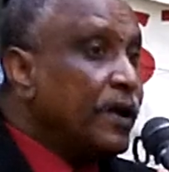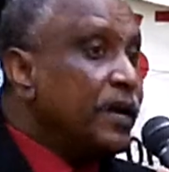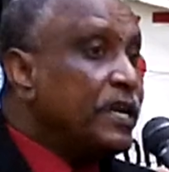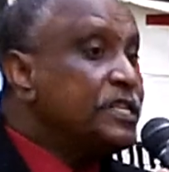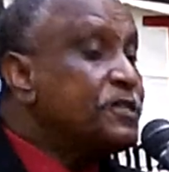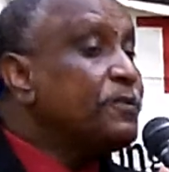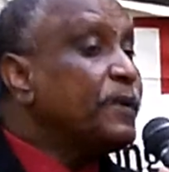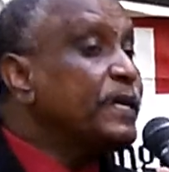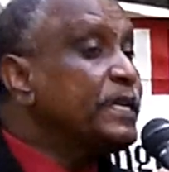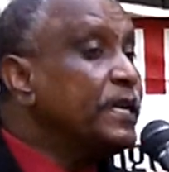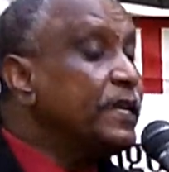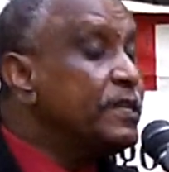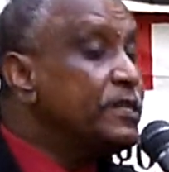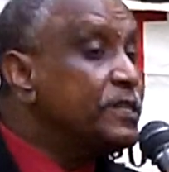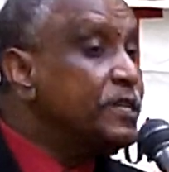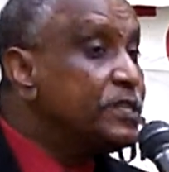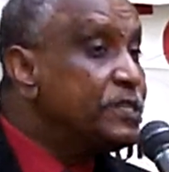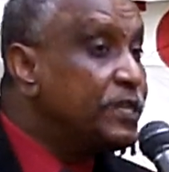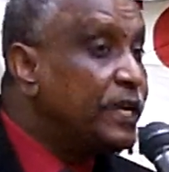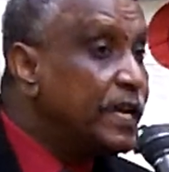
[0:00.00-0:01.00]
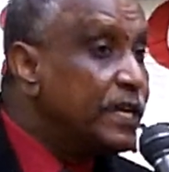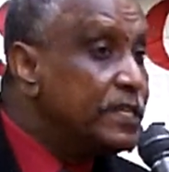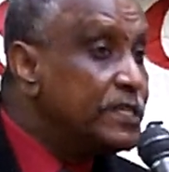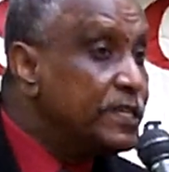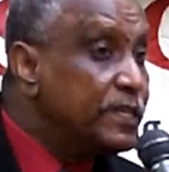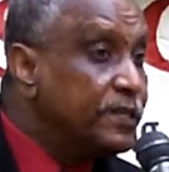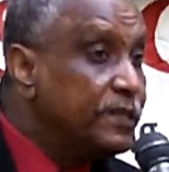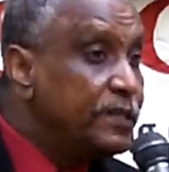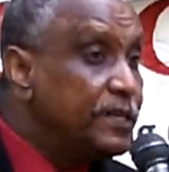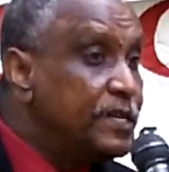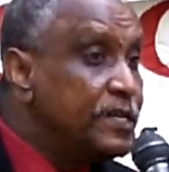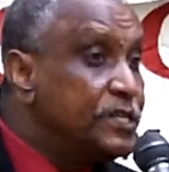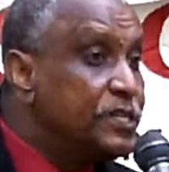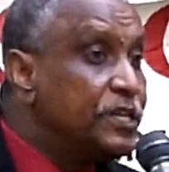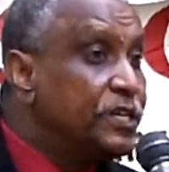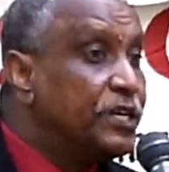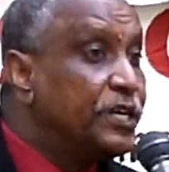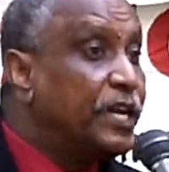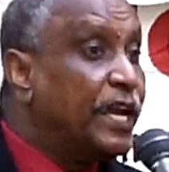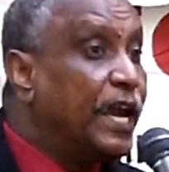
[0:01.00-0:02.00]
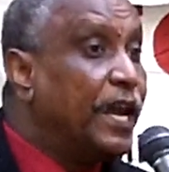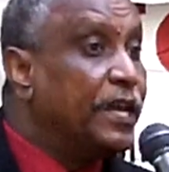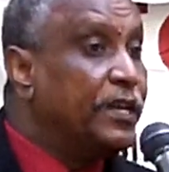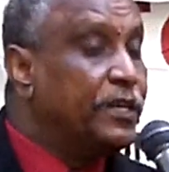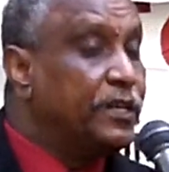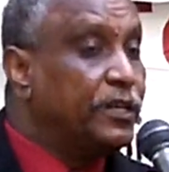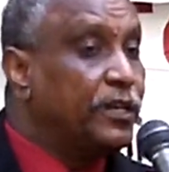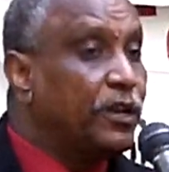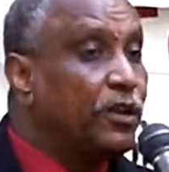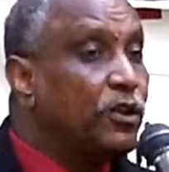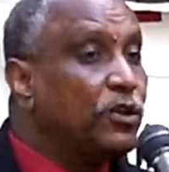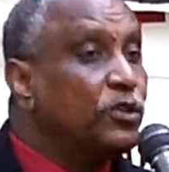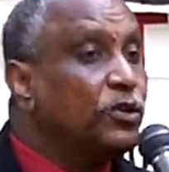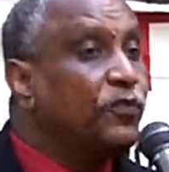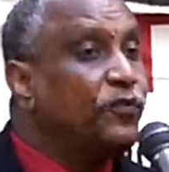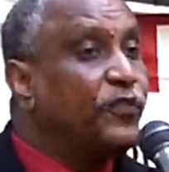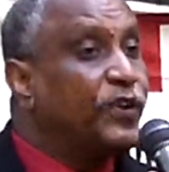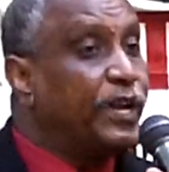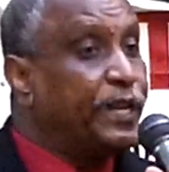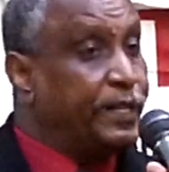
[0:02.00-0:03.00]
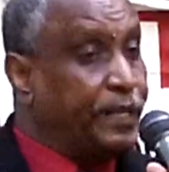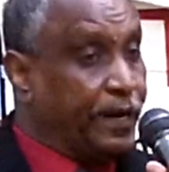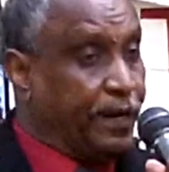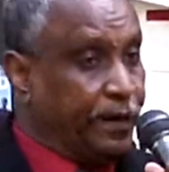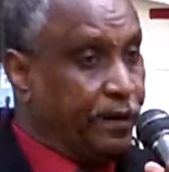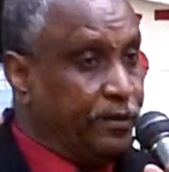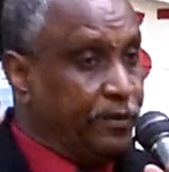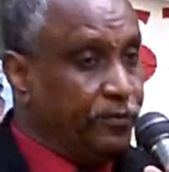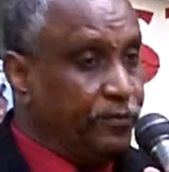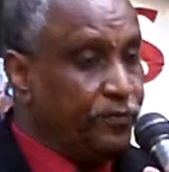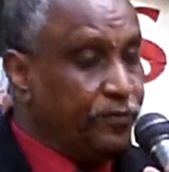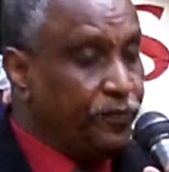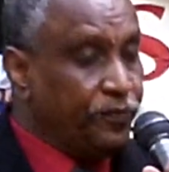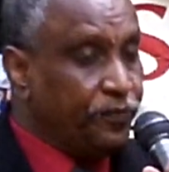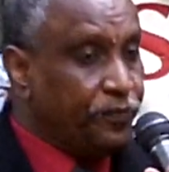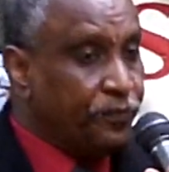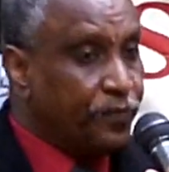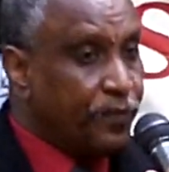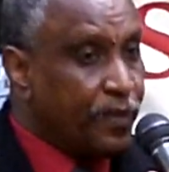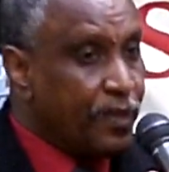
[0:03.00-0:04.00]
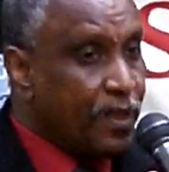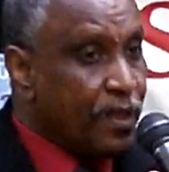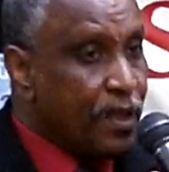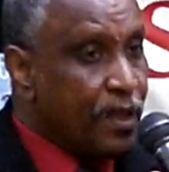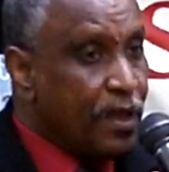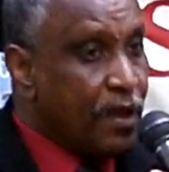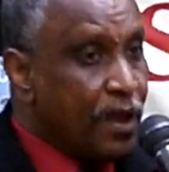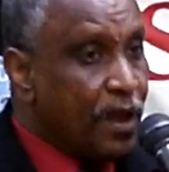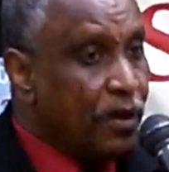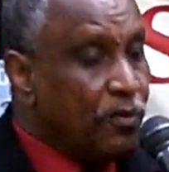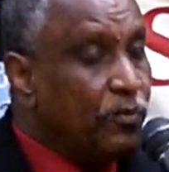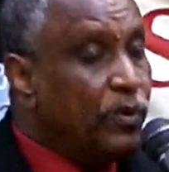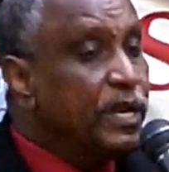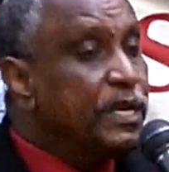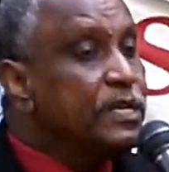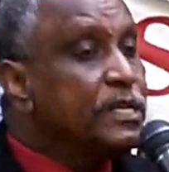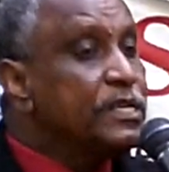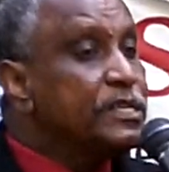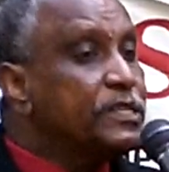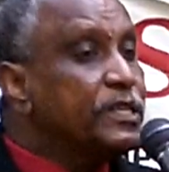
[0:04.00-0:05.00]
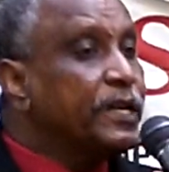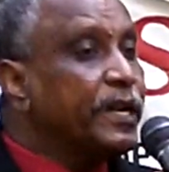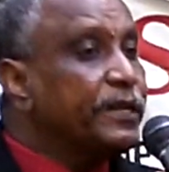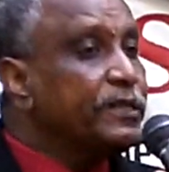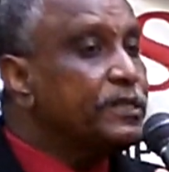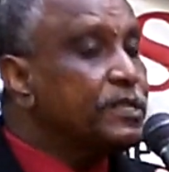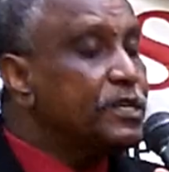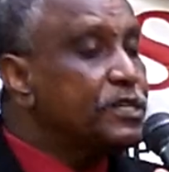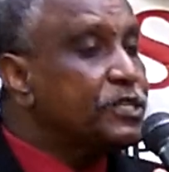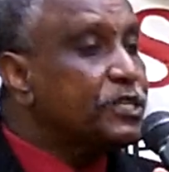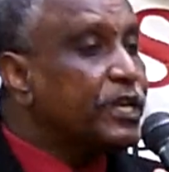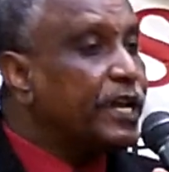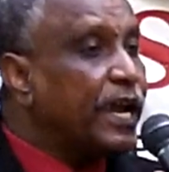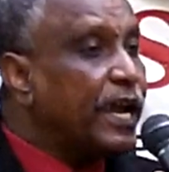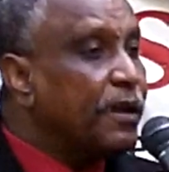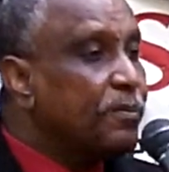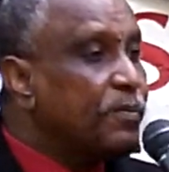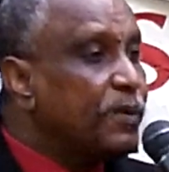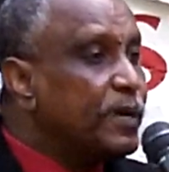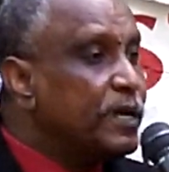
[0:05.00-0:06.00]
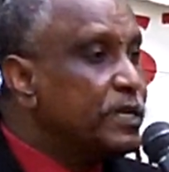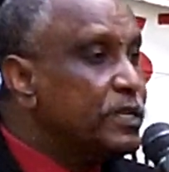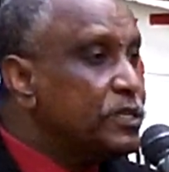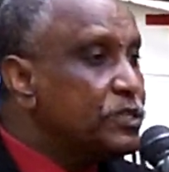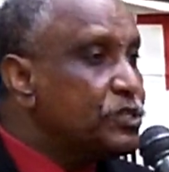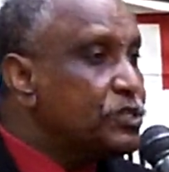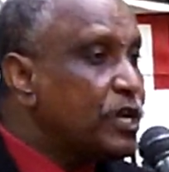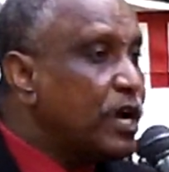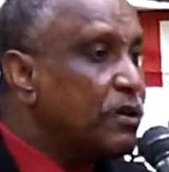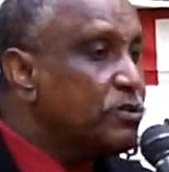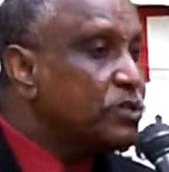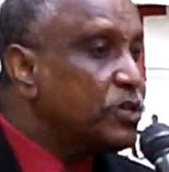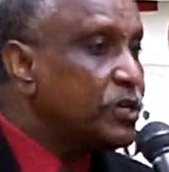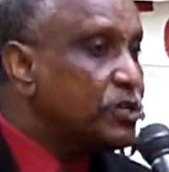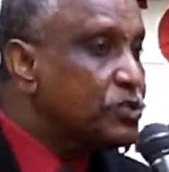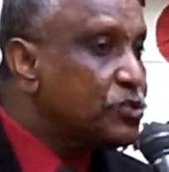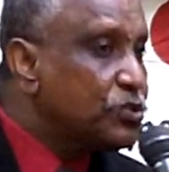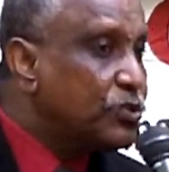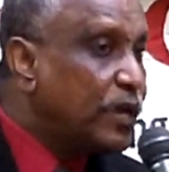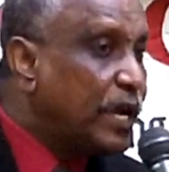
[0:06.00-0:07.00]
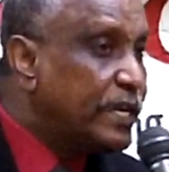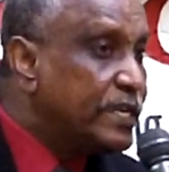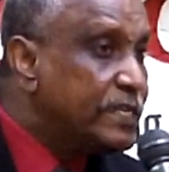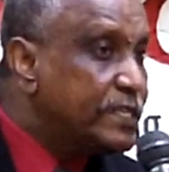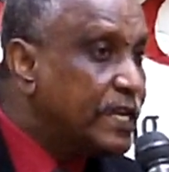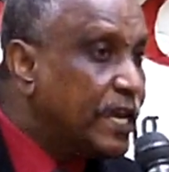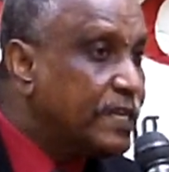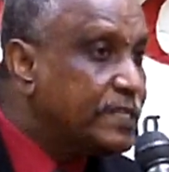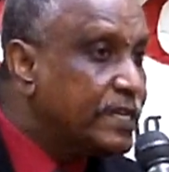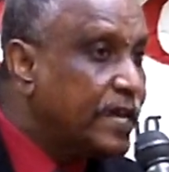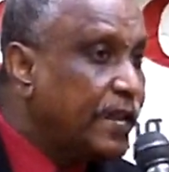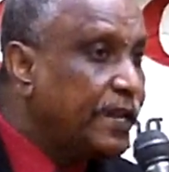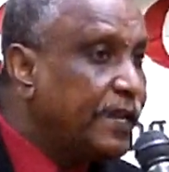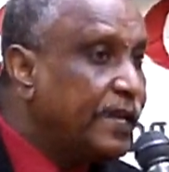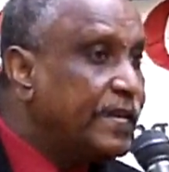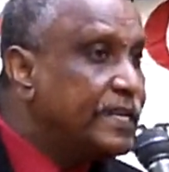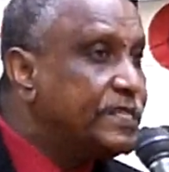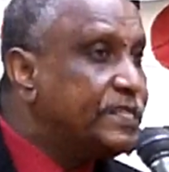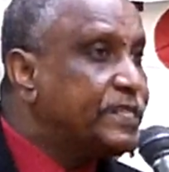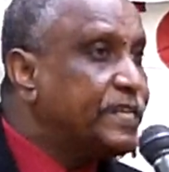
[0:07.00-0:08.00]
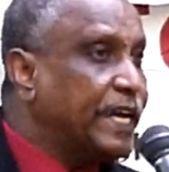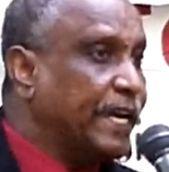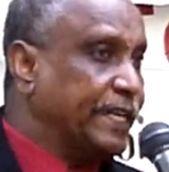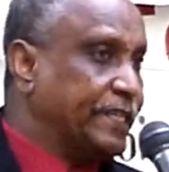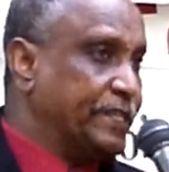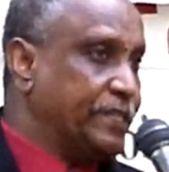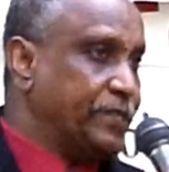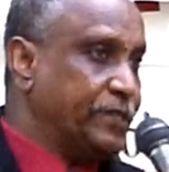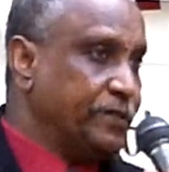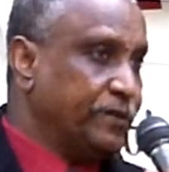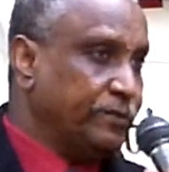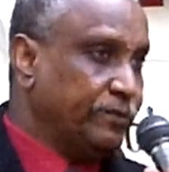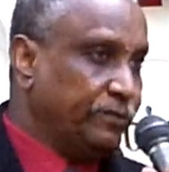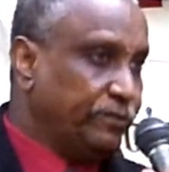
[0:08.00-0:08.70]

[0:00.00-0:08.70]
especially these days, is engaged in a lot of rhetoric, and when he's describing Southern Sudanese as an insect,